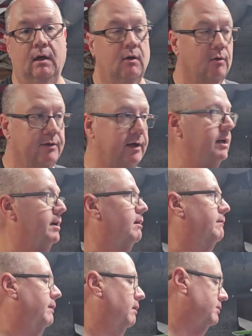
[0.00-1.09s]
Well, there you go,
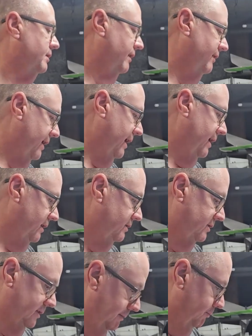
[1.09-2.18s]
folks. And that is
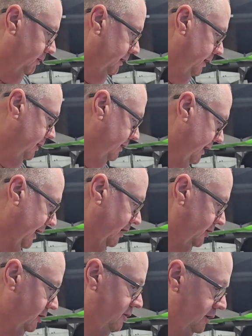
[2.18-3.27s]
simply how
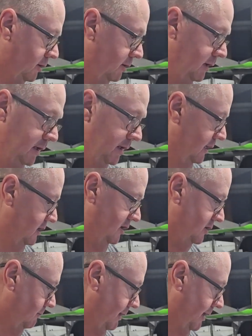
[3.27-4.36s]
you do.
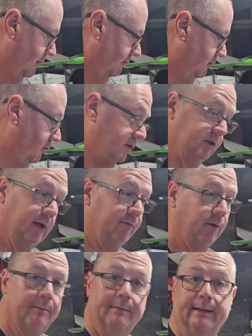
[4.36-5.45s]
Just a matter of doing a
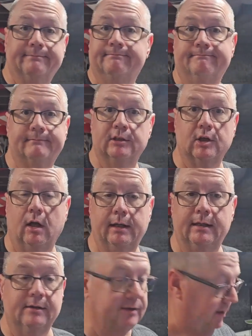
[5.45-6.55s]
software update is all it
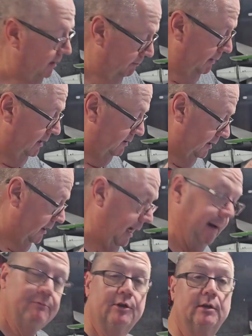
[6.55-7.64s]
is. And it makes that
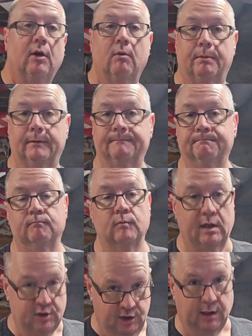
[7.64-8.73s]
option open.
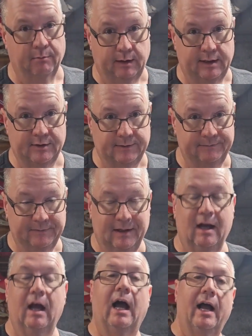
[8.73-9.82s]
It jailbreaks it.
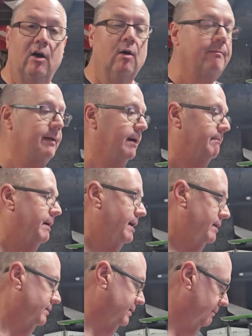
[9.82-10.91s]
I hope that made
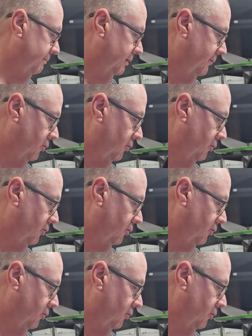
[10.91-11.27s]
it simple